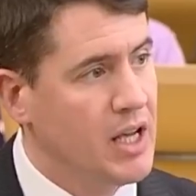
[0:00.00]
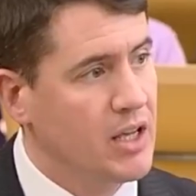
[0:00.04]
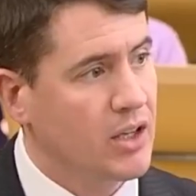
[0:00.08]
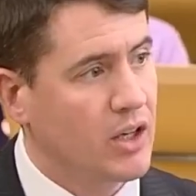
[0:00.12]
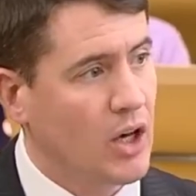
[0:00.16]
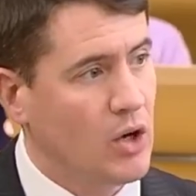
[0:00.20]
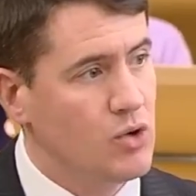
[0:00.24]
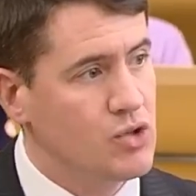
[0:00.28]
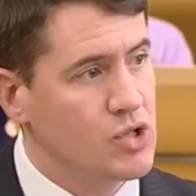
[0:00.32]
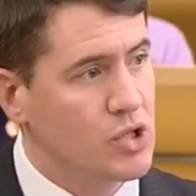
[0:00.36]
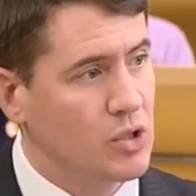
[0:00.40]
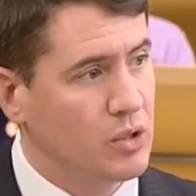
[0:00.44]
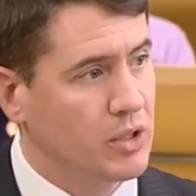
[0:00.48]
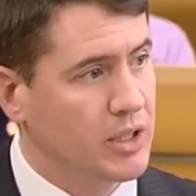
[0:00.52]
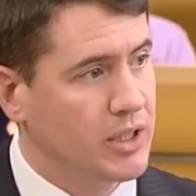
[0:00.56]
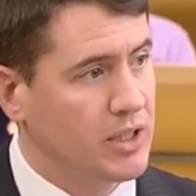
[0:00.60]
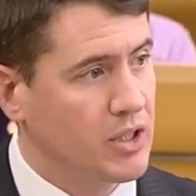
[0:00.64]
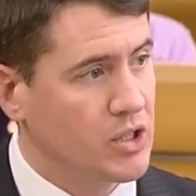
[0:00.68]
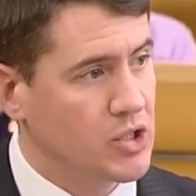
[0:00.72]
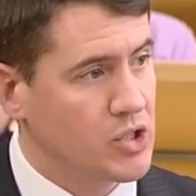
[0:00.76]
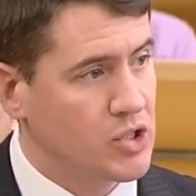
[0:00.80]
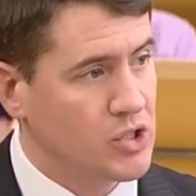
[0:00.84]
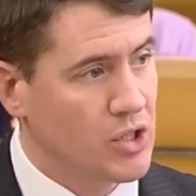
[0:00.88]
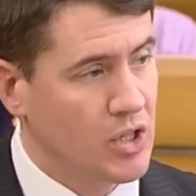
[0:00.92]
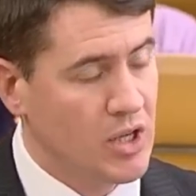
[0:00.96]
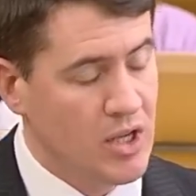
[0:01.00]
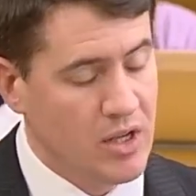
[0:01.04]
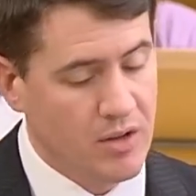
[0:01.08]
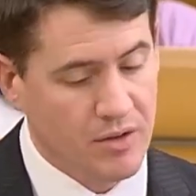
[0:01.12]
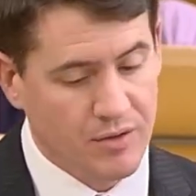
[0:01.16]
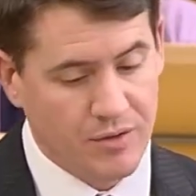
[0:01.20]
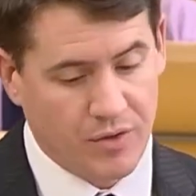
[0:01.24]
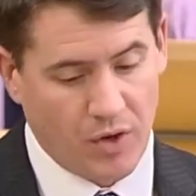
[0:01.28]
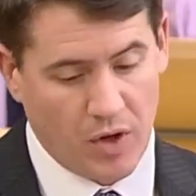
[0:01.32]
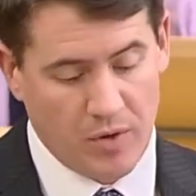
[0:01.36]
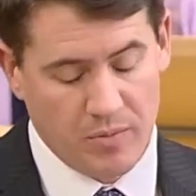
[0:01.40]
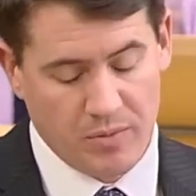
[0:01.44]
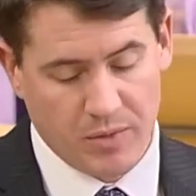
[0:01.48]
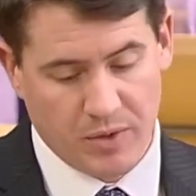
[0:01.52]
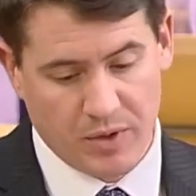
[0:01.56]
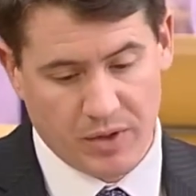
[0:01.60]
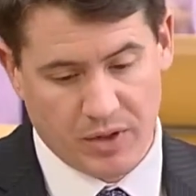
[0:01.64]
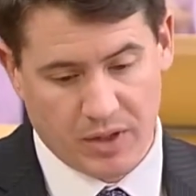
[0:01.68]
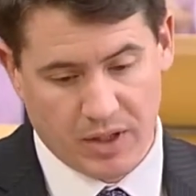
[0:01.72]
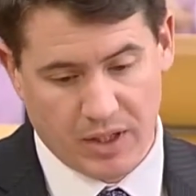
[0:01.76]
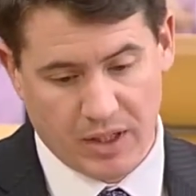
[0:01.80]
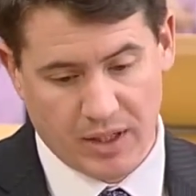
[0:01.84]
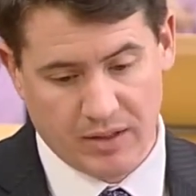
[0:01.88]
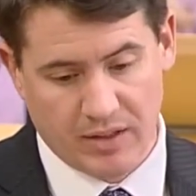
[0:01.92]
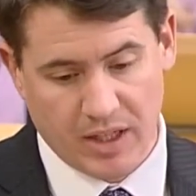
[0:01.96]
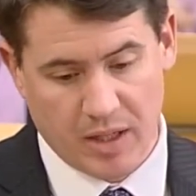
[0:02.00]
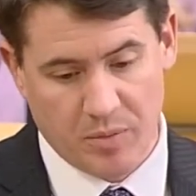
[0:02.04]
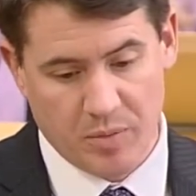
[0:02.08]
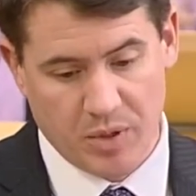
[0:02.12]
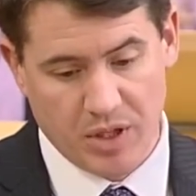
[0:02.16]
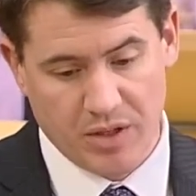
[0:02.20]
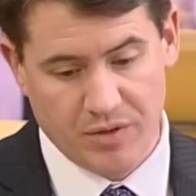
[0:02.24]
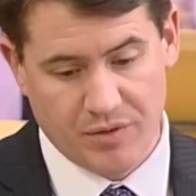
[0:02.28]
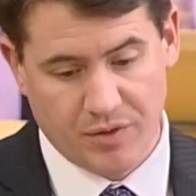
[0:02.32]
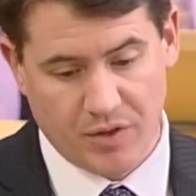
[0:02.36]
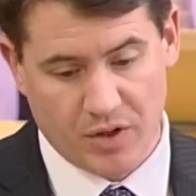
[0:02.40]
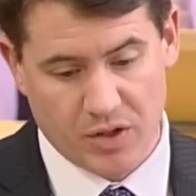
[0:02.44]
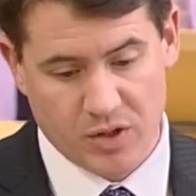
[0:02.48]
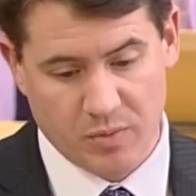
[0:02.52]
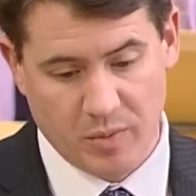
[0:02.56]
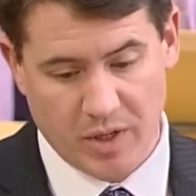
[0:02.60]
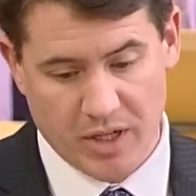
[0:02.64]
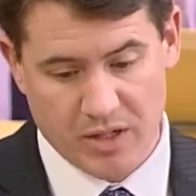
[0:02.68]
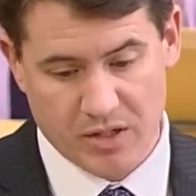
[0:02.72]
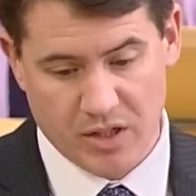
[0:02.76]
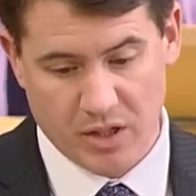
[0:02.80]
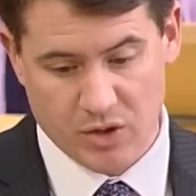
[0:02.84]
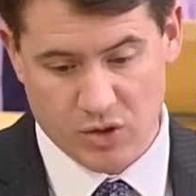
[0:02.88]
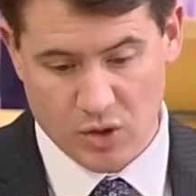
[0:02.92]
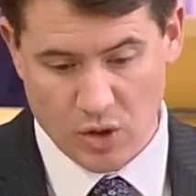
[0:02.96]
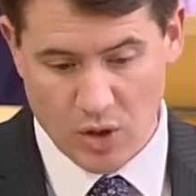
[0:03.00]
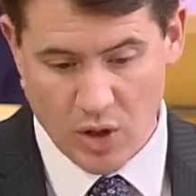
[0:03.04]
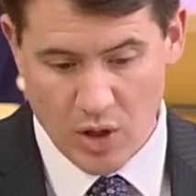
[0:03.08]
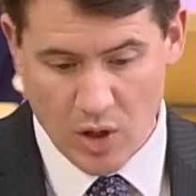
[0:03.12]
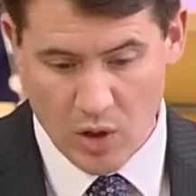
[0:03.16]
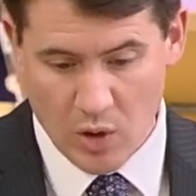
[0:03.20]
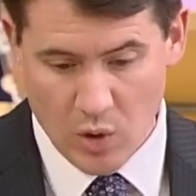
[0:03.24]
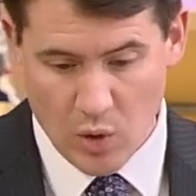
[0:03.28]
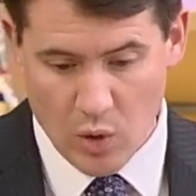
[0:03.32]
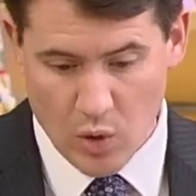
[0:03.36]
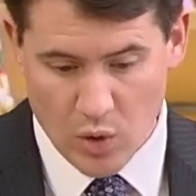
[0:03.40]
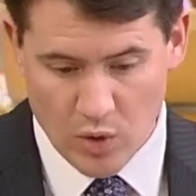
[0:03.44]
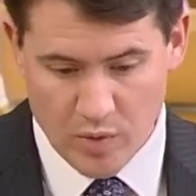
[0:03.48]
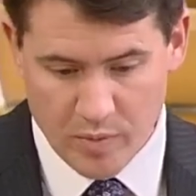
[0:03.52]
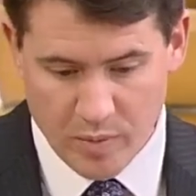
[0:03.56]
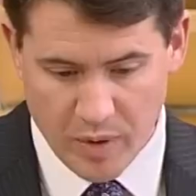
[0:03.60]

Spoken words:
Council leaders from the Deputy First Minister's own